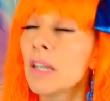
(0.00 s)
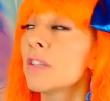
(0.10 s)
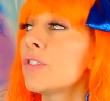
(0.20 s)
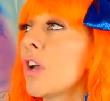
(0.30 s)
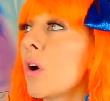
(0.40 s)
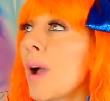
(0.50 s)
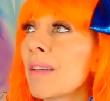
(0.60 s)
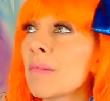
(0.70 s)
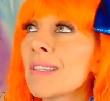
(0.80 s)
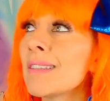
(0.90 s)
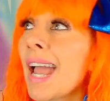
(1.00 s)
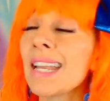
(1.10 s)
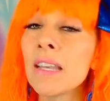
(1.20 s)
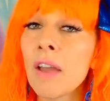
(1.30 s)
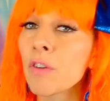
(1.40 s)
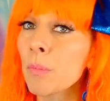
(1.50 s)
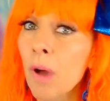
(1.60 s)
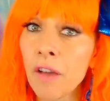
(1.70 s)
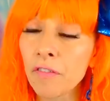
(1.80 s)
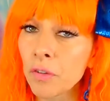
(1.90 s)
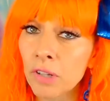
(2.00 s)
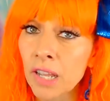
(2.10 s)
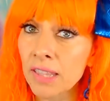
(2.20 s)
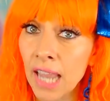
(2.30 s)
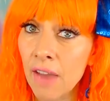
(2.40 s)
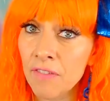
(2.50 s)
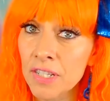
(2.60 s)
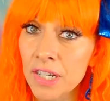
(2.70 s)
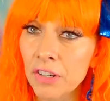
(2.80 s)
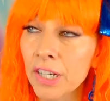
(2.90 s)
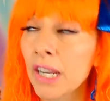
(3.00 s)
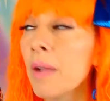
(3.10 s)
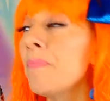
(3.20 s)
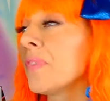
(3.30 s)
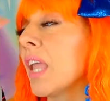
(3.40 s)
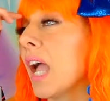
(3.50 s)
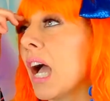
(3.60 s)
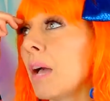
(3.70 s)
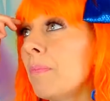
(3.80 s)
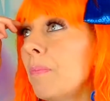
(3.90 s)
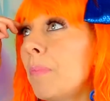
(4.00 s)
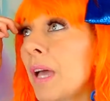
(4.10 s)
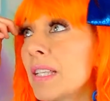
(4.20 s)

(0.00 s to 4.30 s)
So I never bought food at the cafeteria, but